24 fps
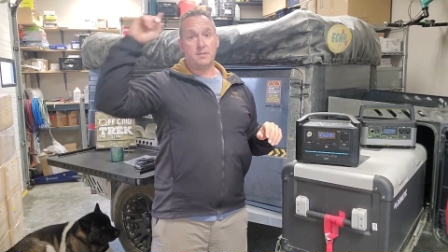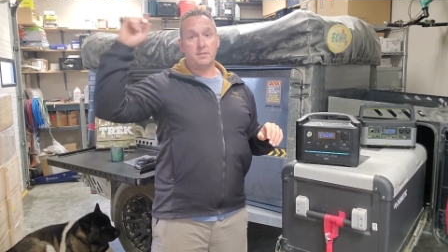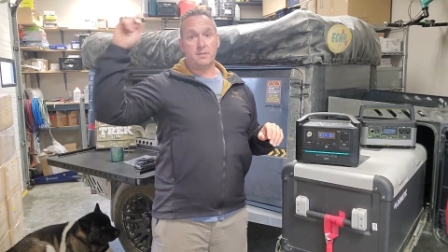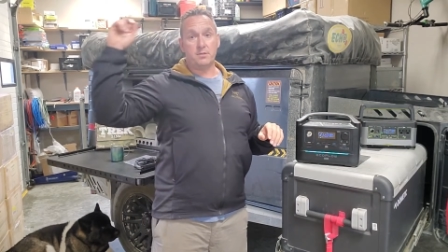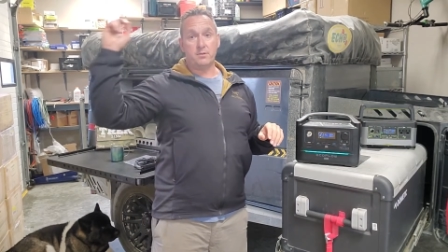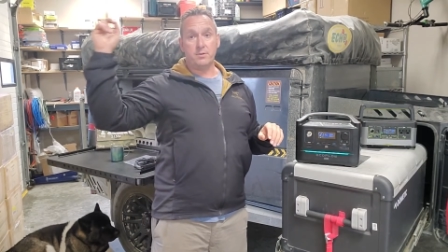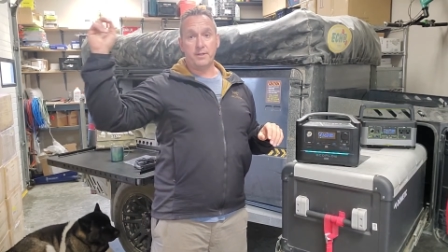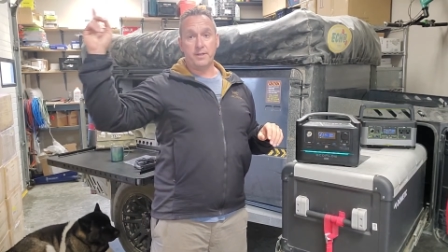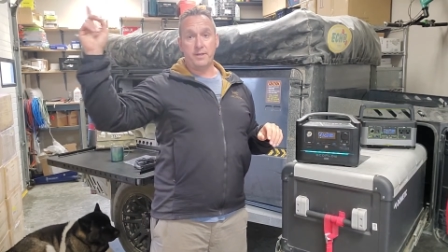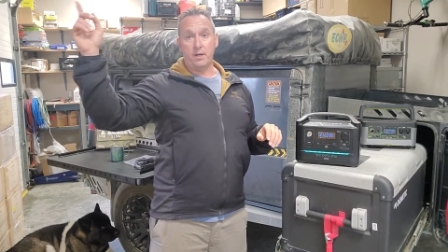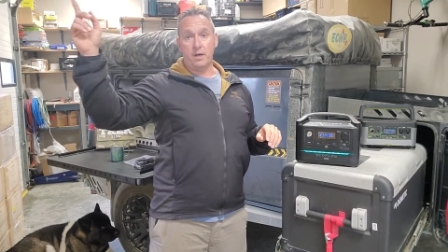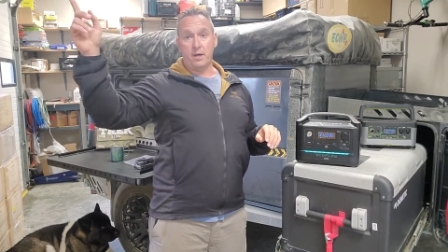
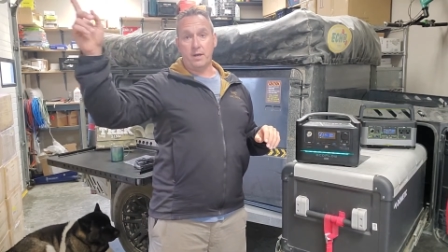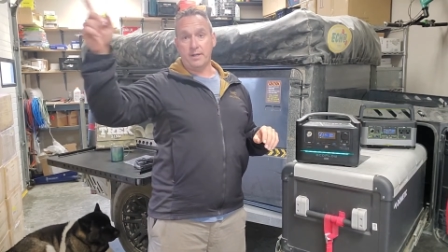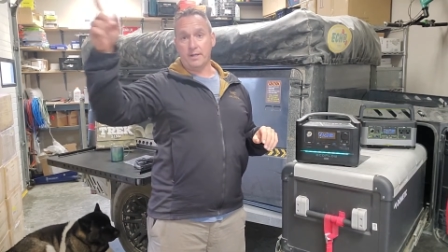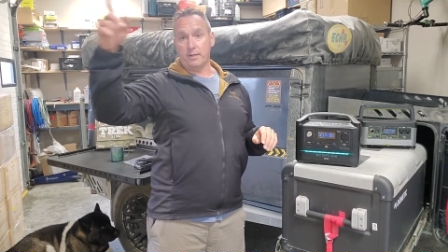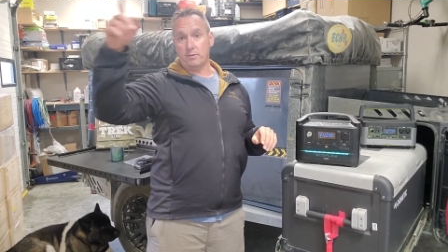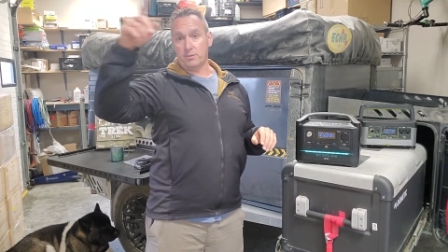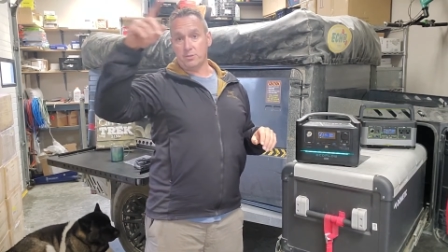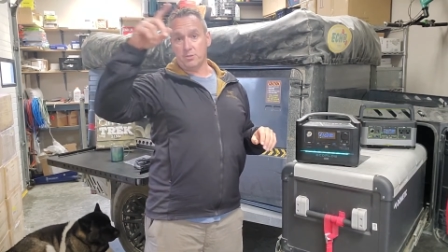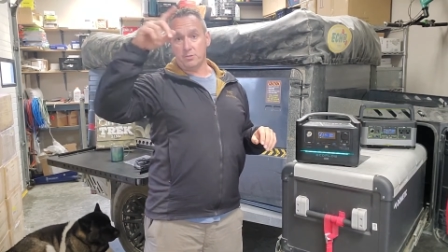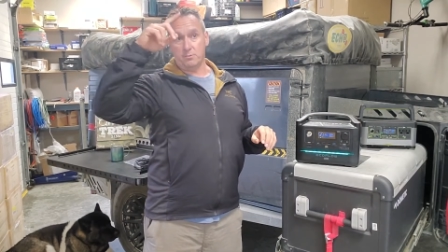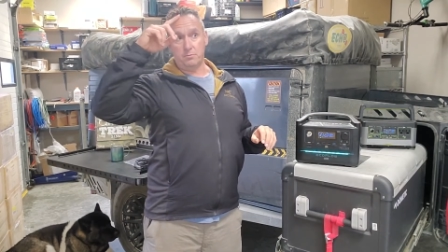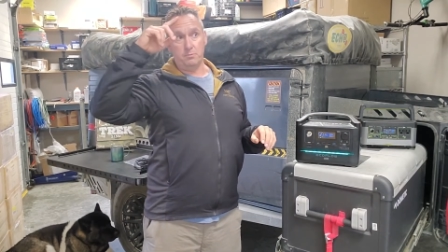degree awning,
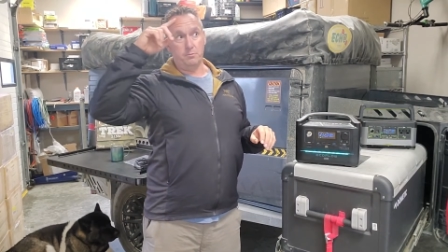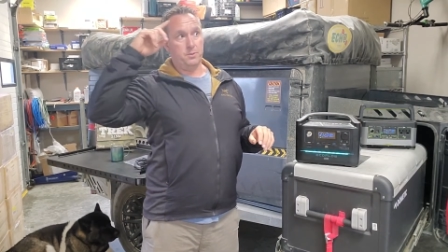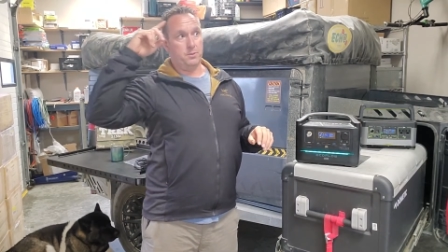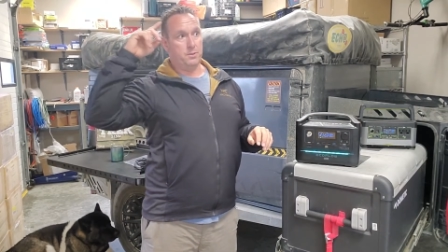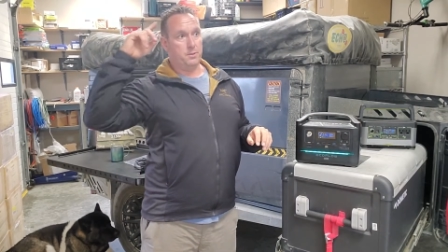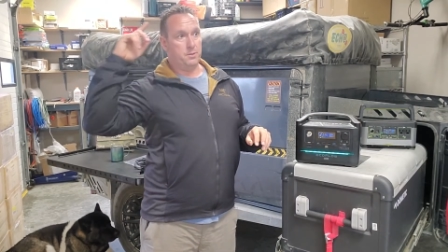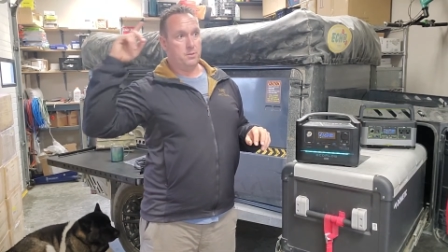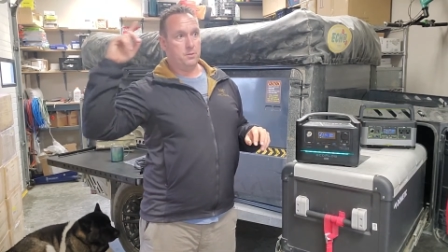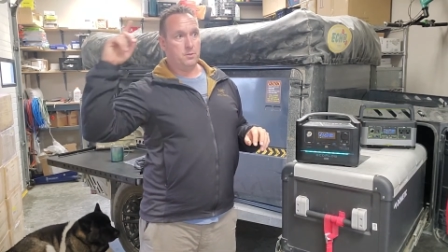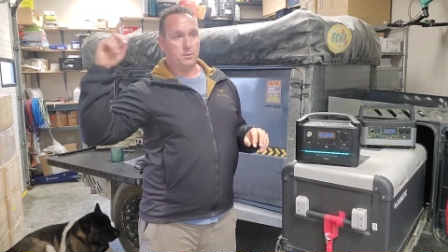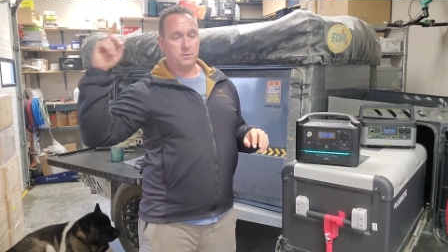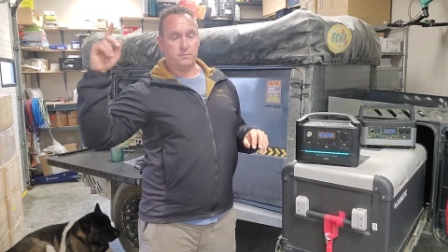which is
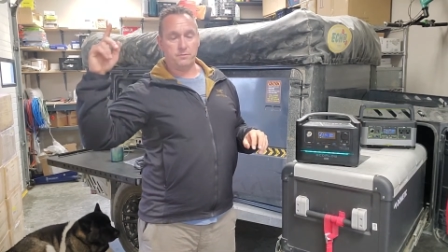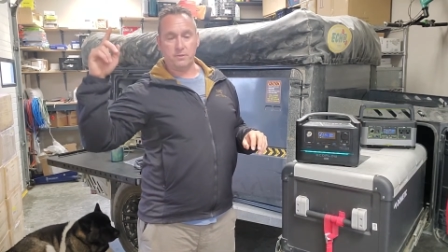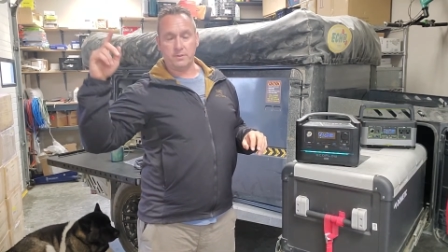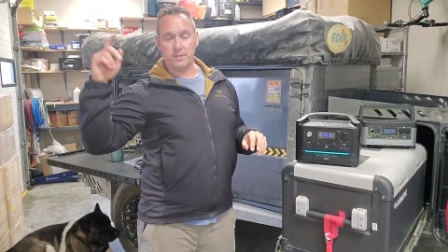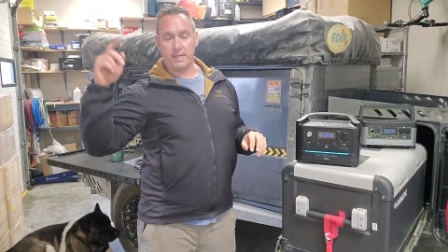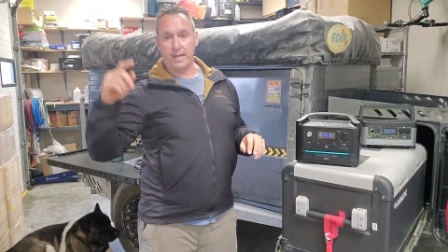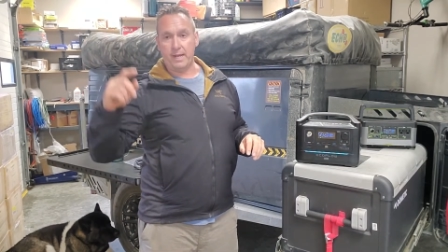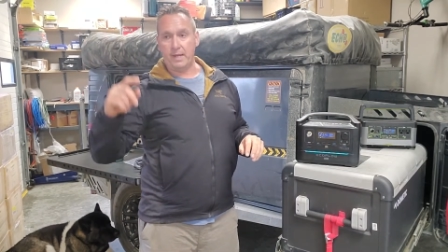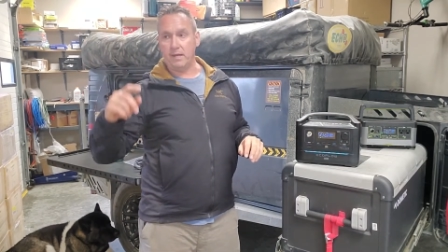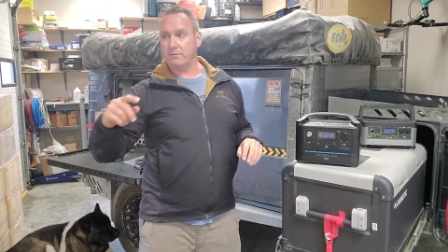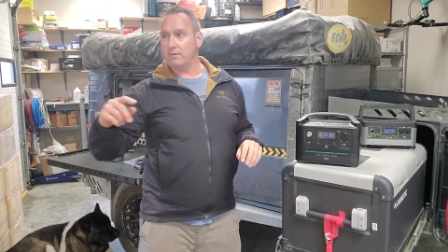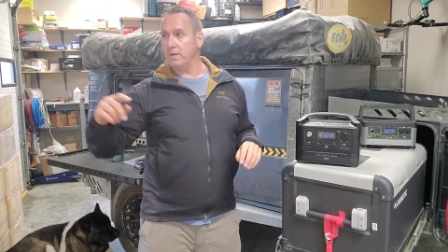beautiful to
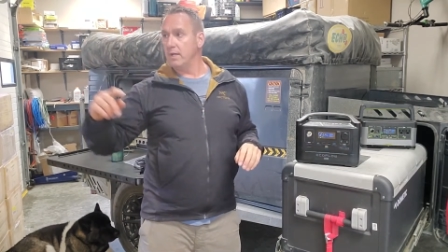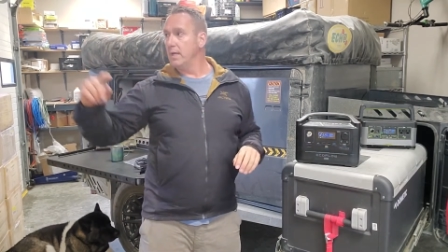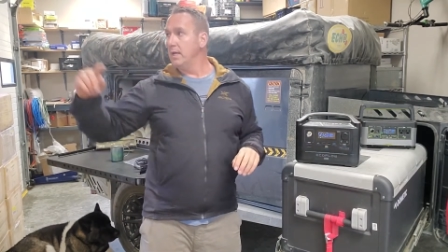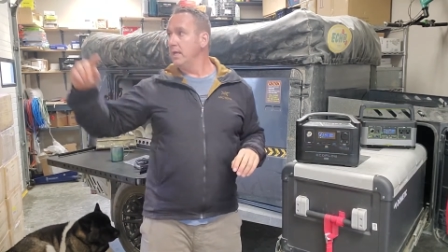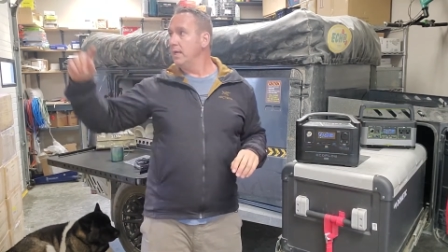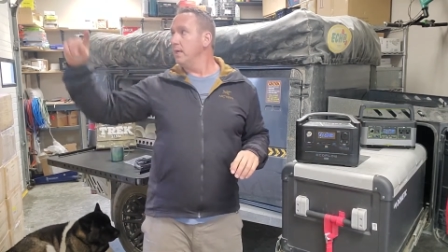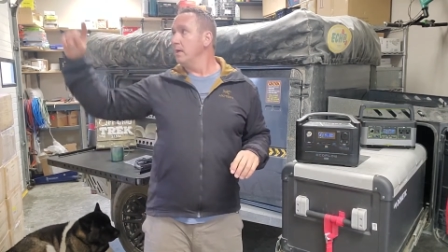have.